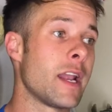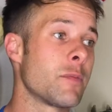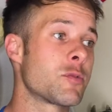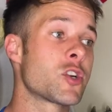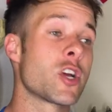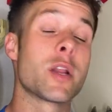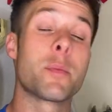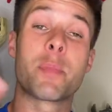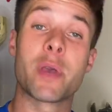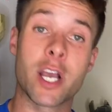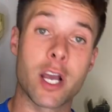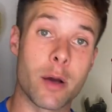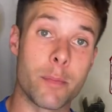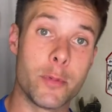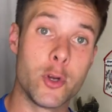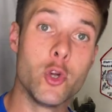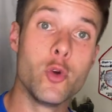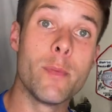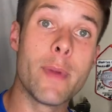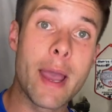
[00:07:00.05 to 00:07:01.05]
I'm trying to pick up
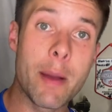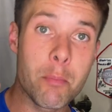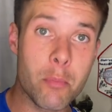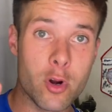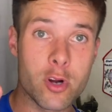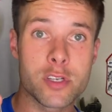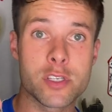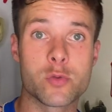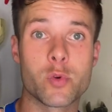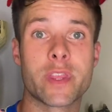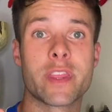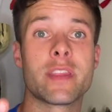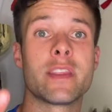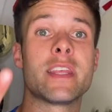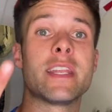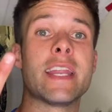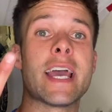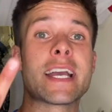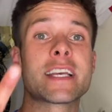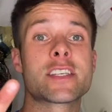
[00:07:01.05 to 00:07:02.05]
new members within
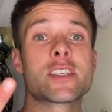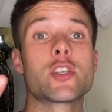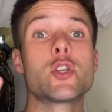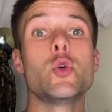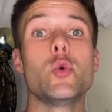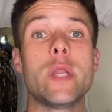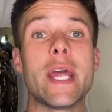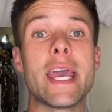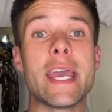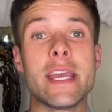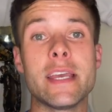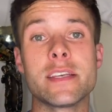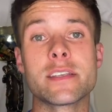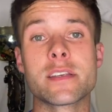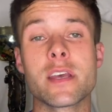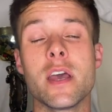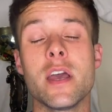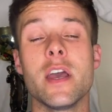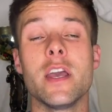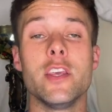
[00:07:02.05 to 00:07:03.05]
the next two
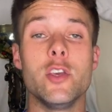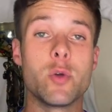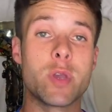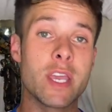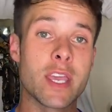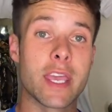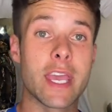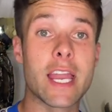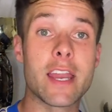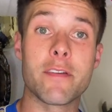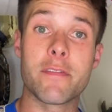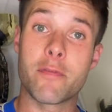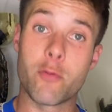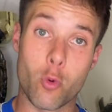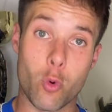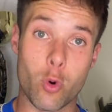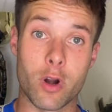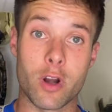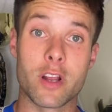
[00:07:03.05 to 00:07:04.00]
days. You can get it for